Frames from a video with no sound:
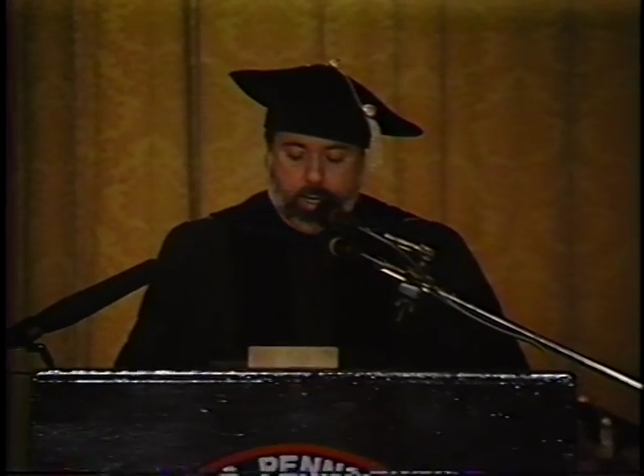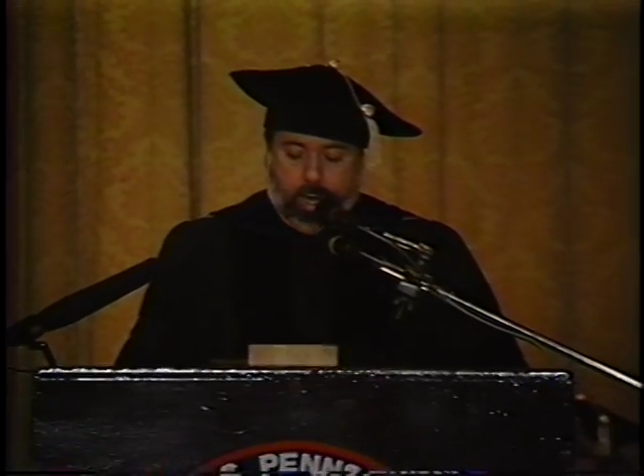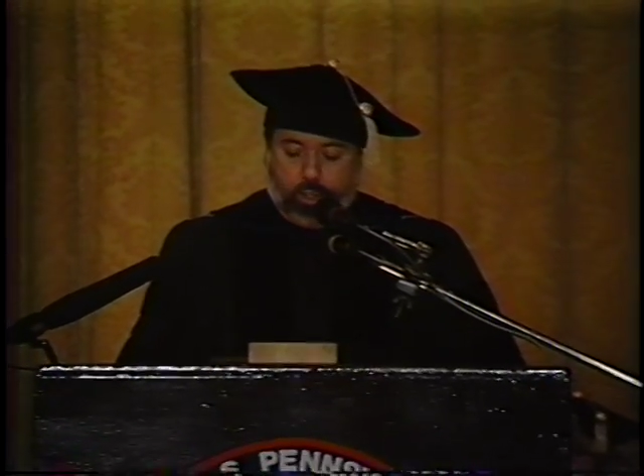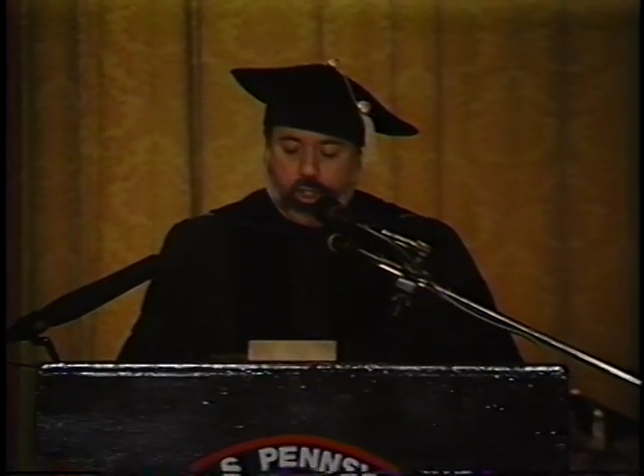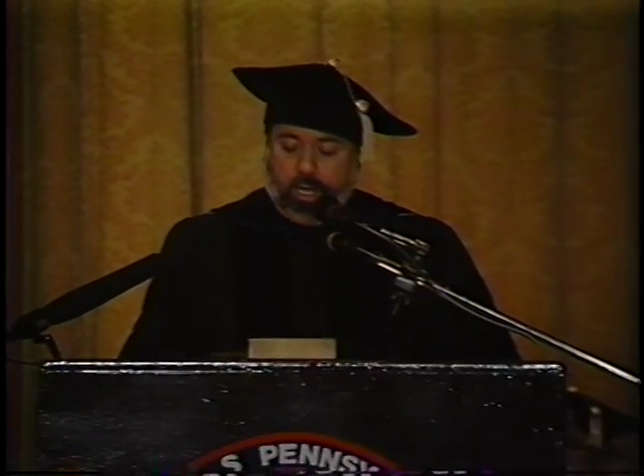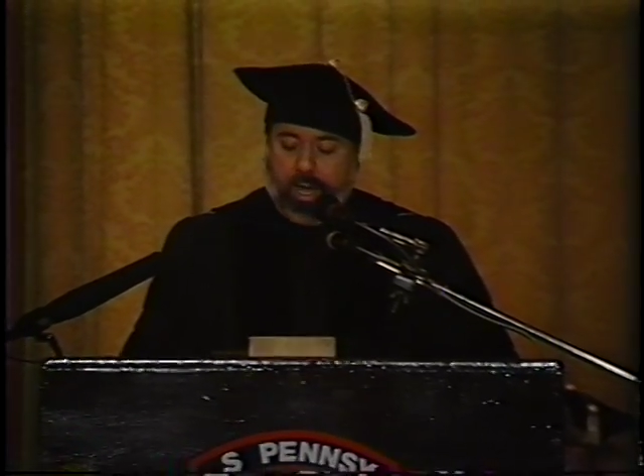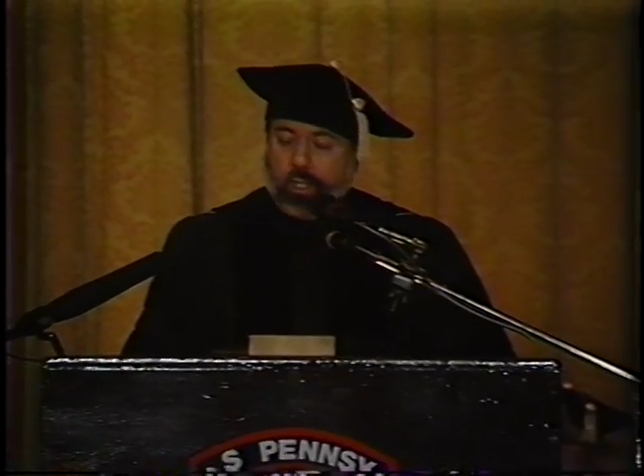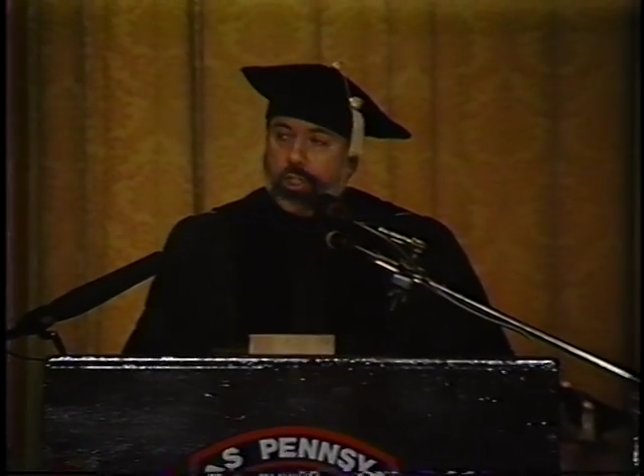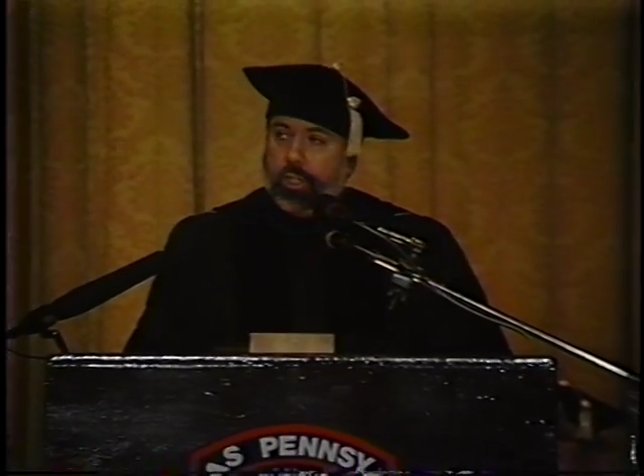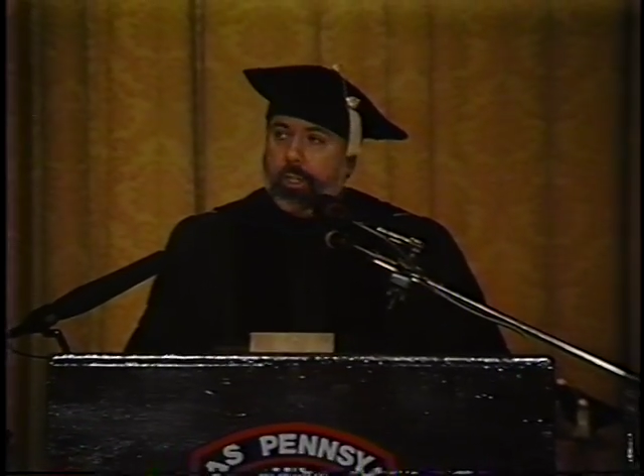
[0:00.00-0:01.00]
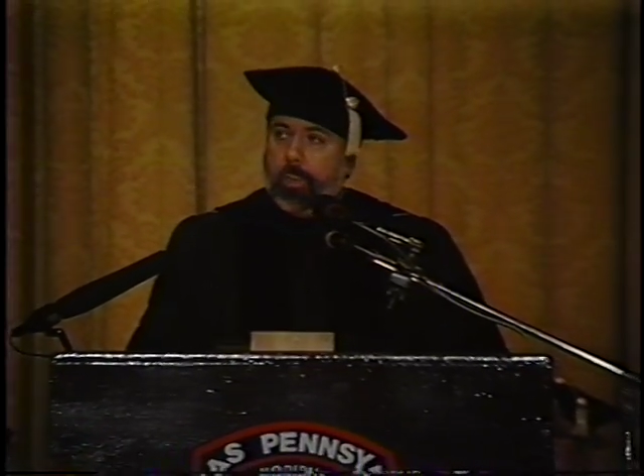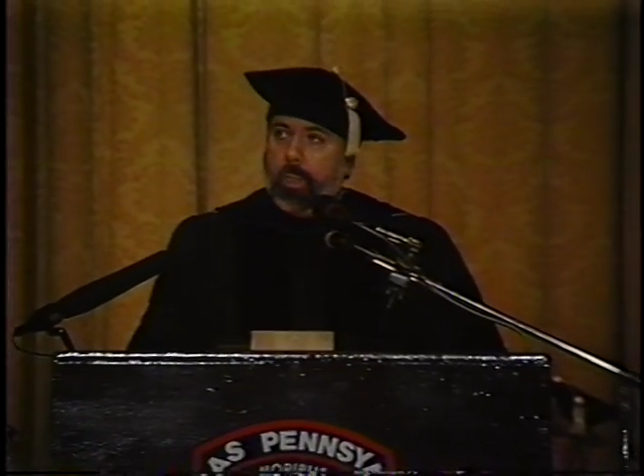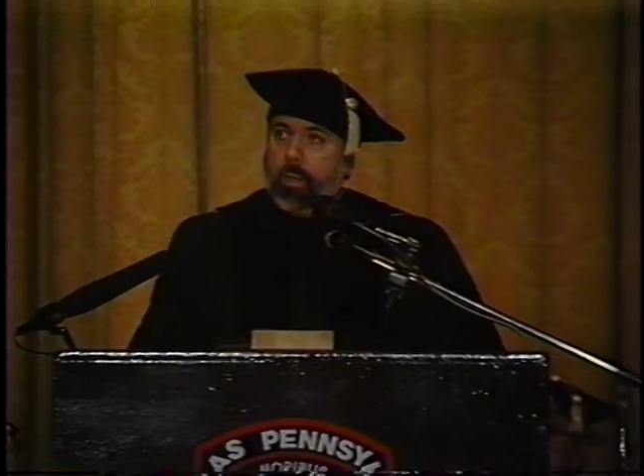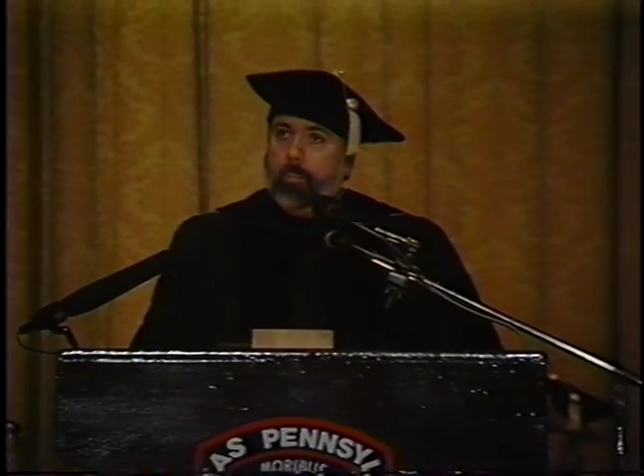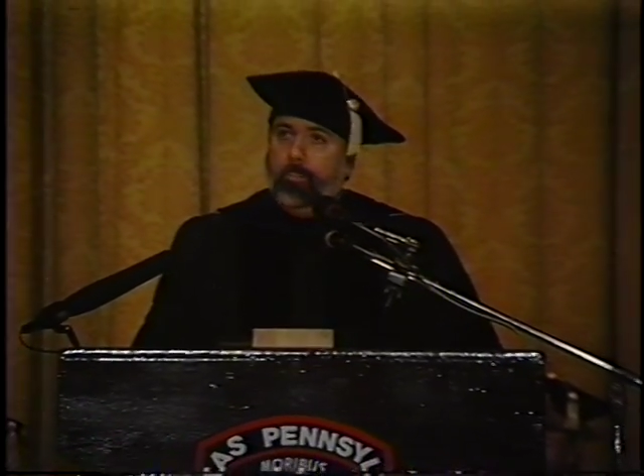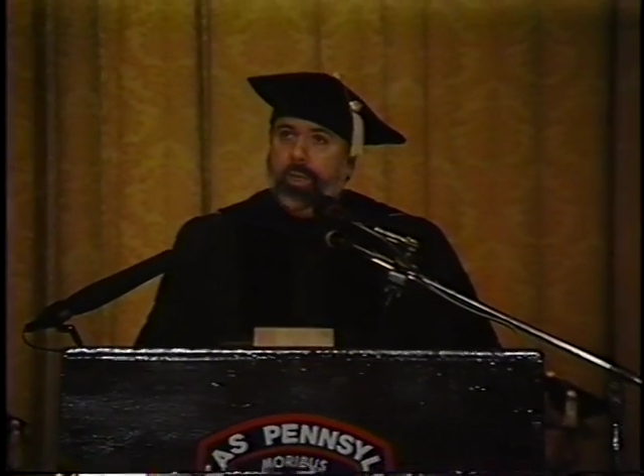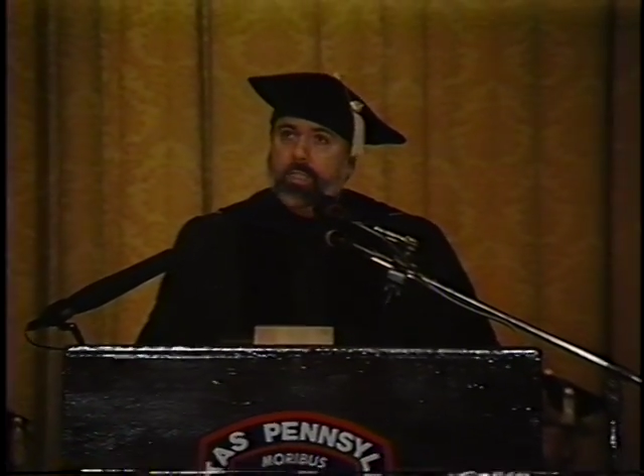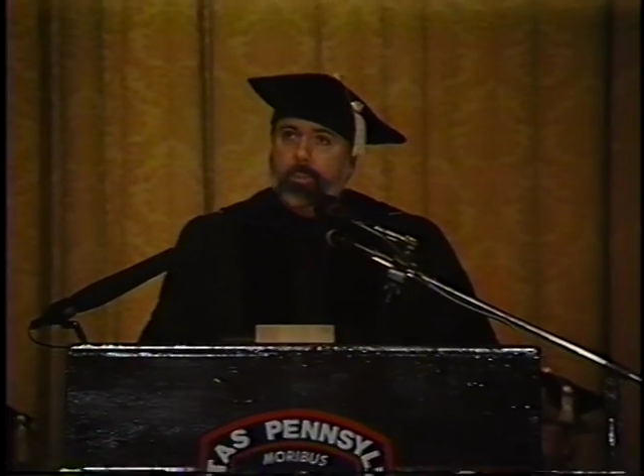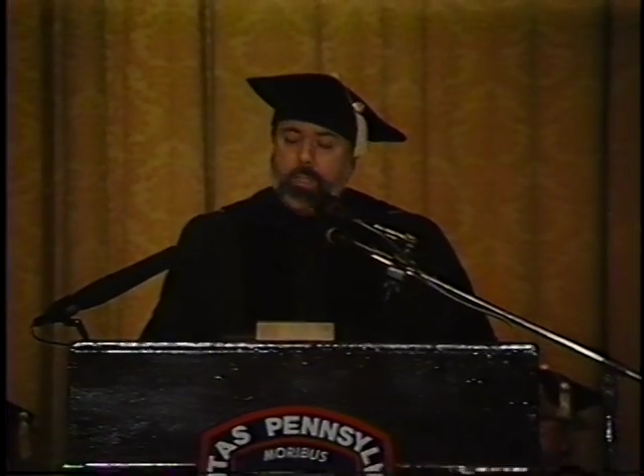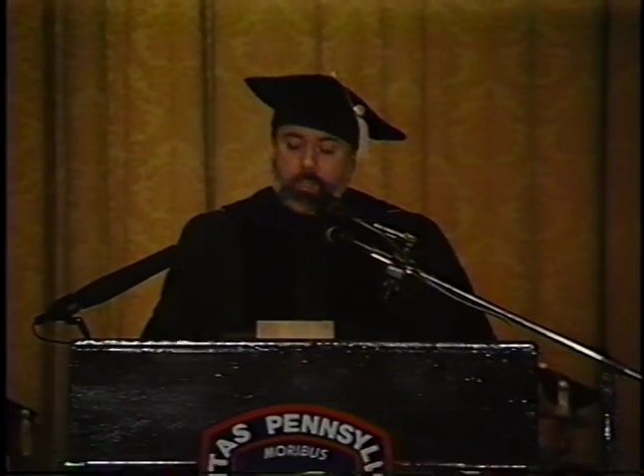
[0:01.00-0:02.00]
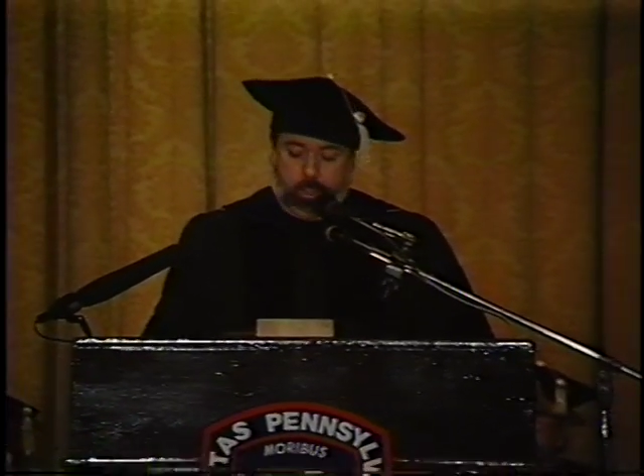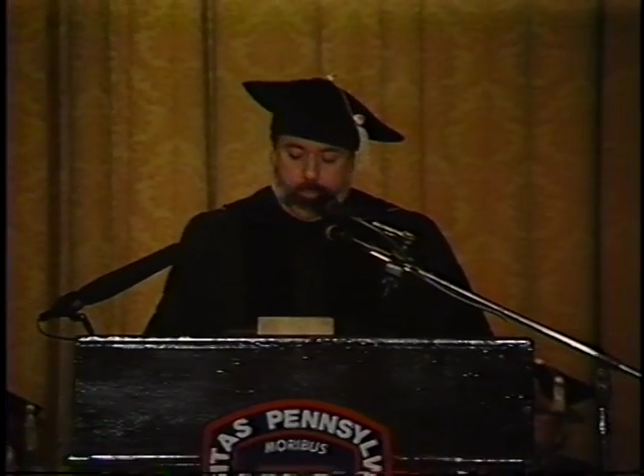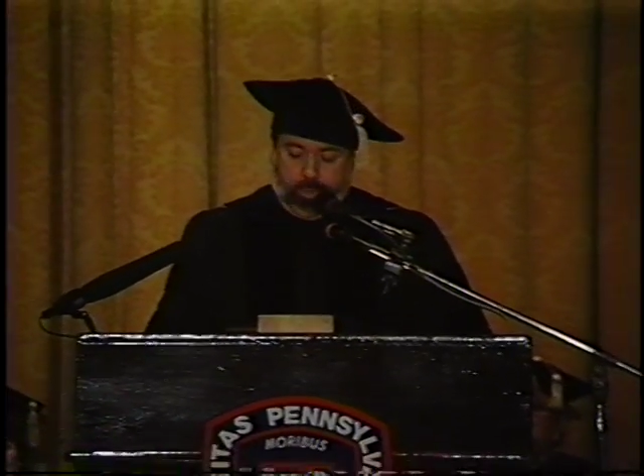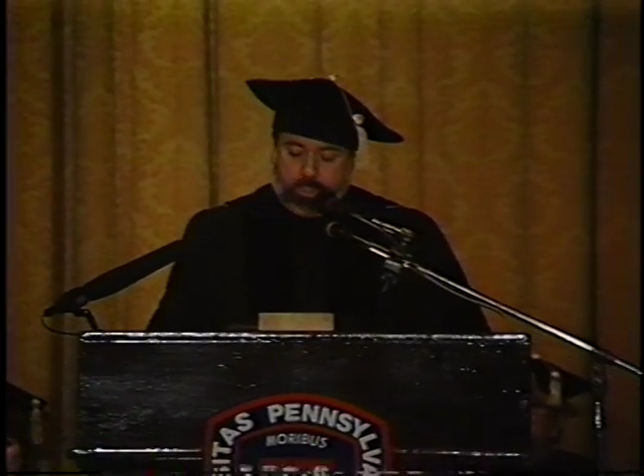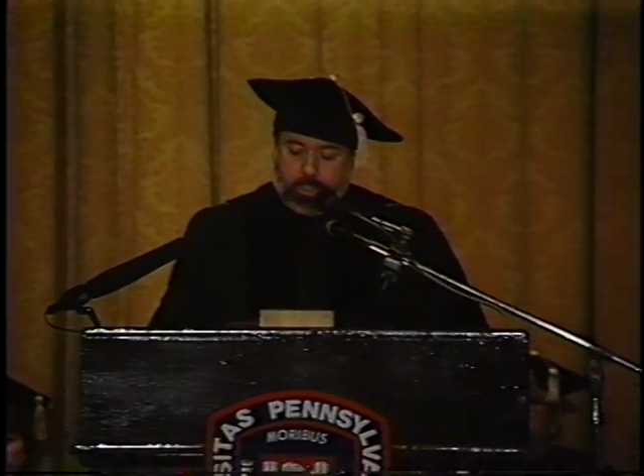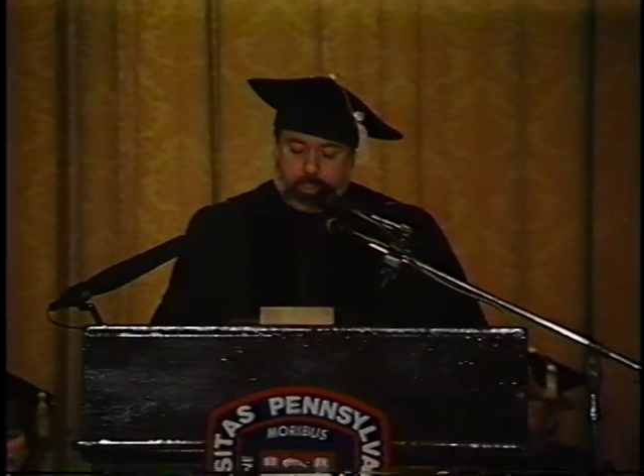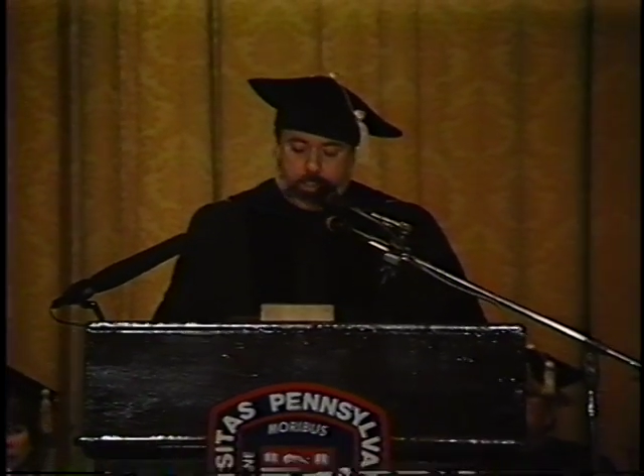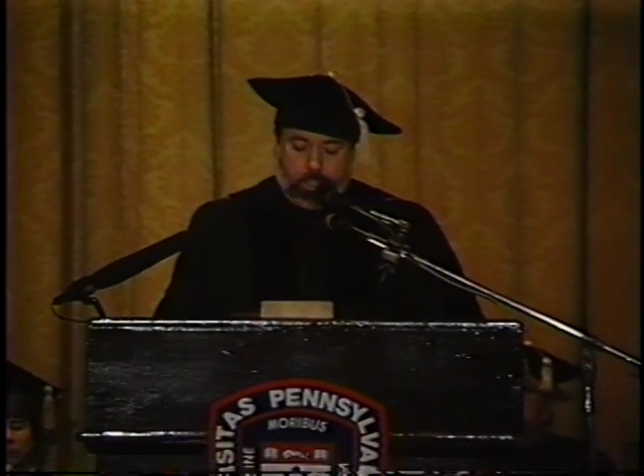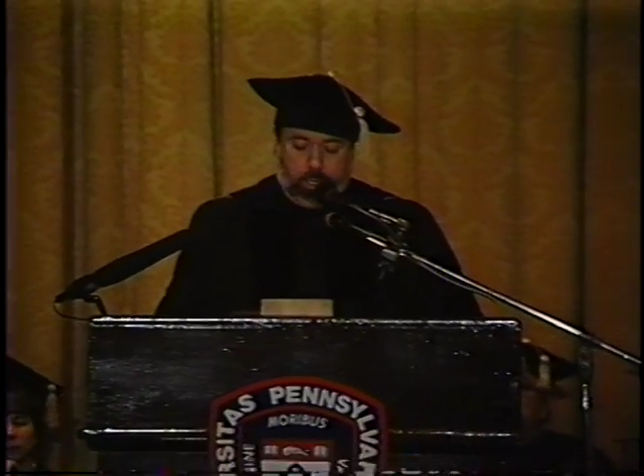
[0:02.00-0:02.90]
education, business,